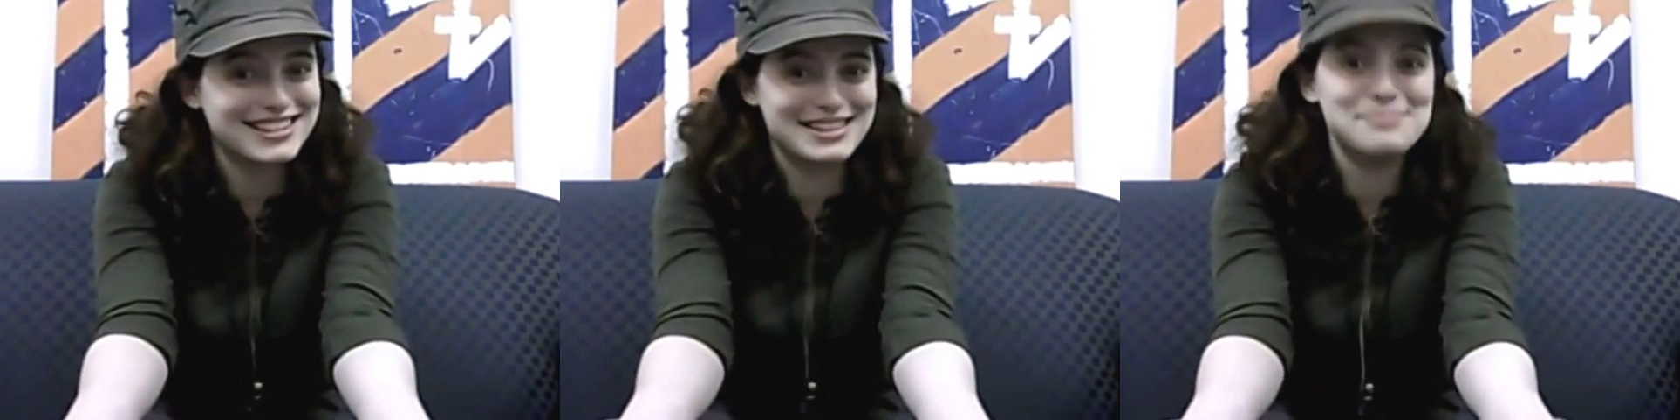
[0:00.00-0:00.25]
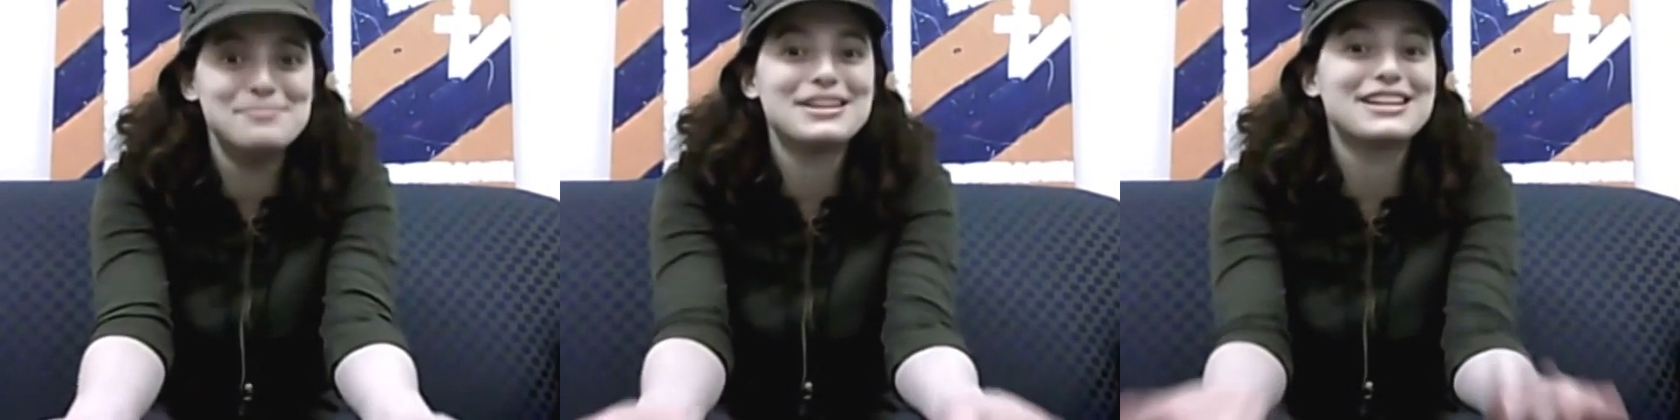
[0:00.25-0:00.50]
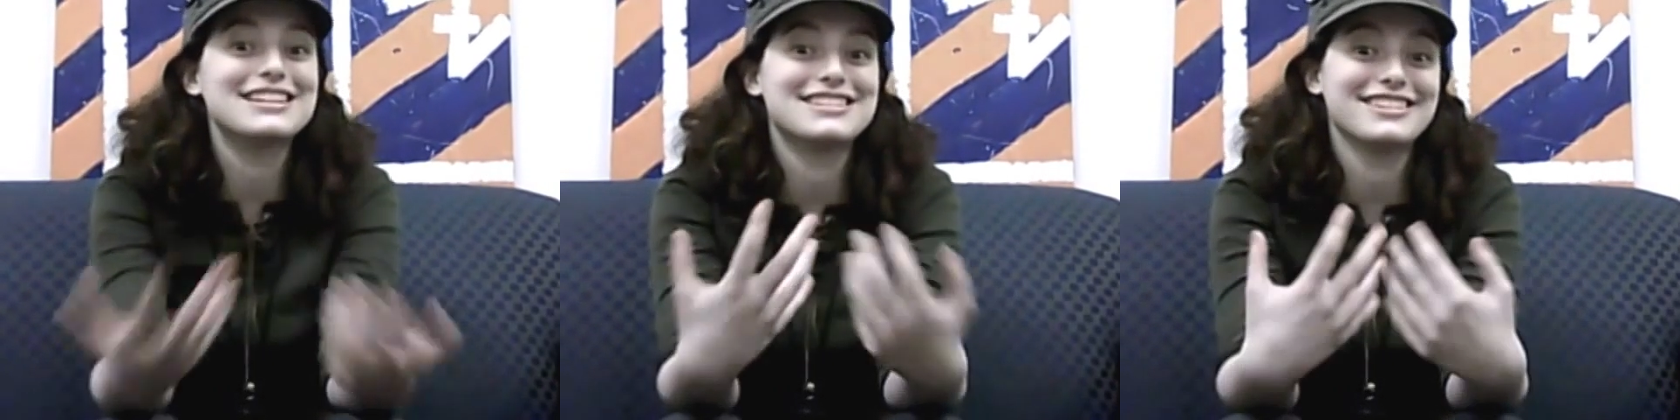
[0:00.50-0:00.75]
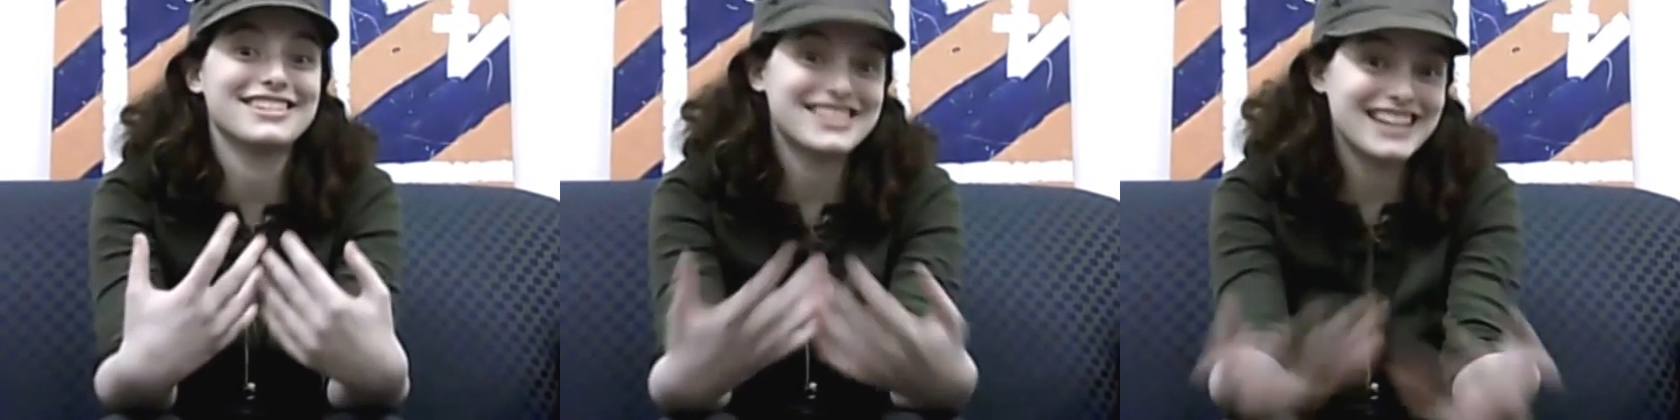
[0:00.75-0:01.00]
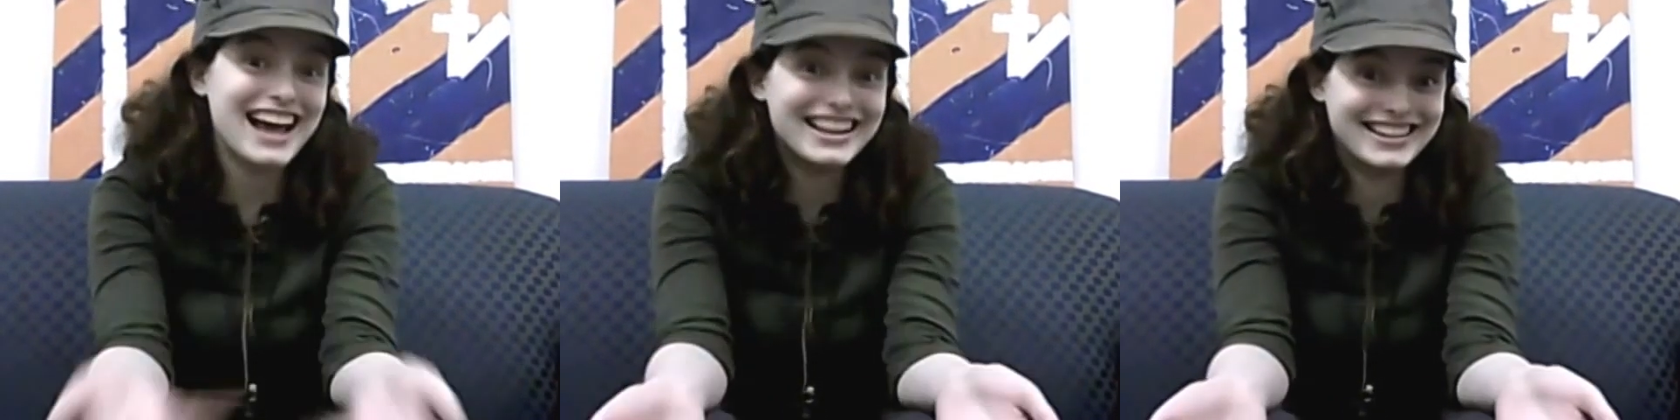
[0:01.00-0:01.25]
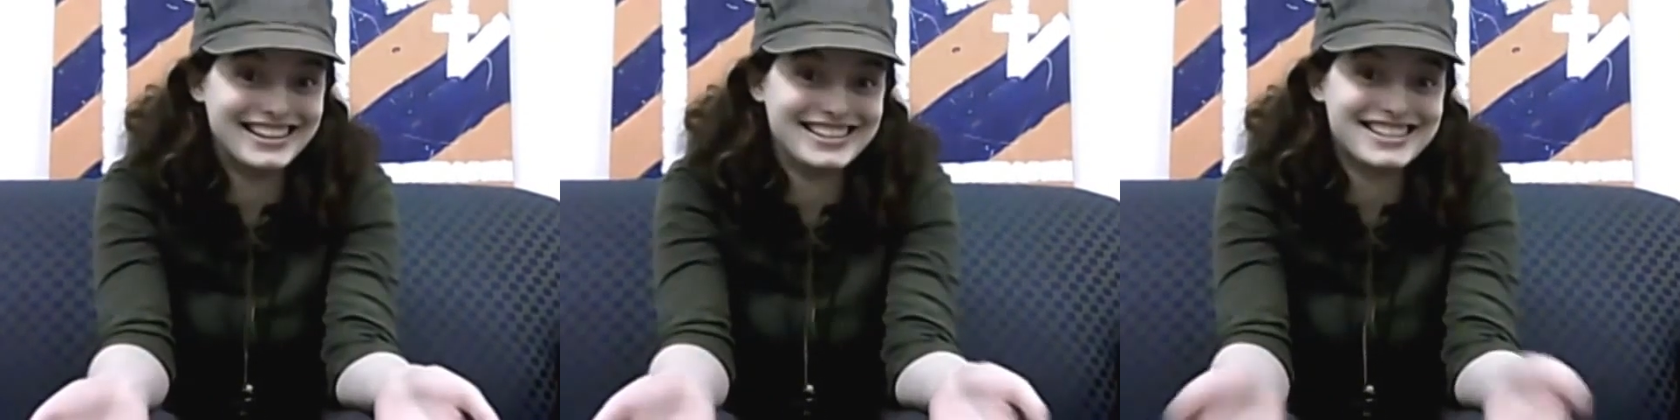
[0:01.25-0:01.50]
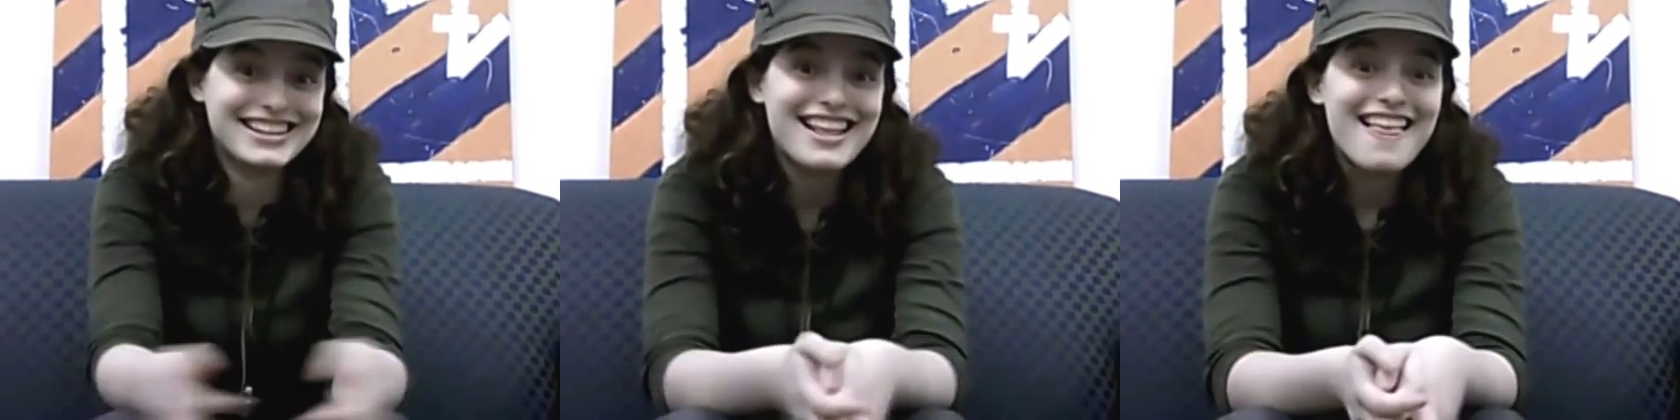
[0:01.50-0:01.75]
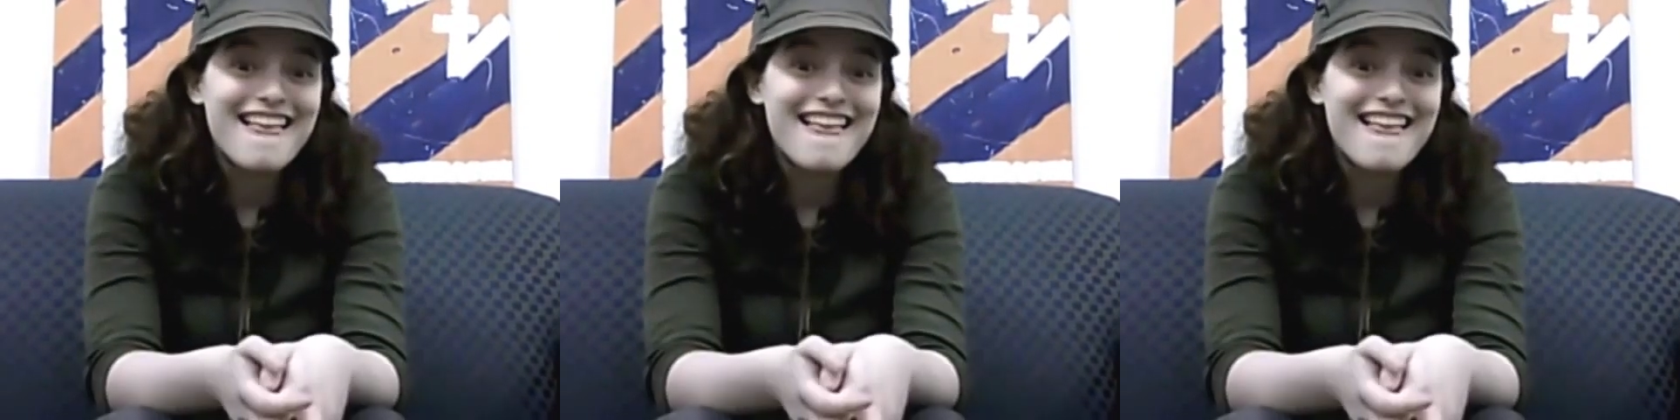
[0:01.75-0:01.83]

to them because they're silent.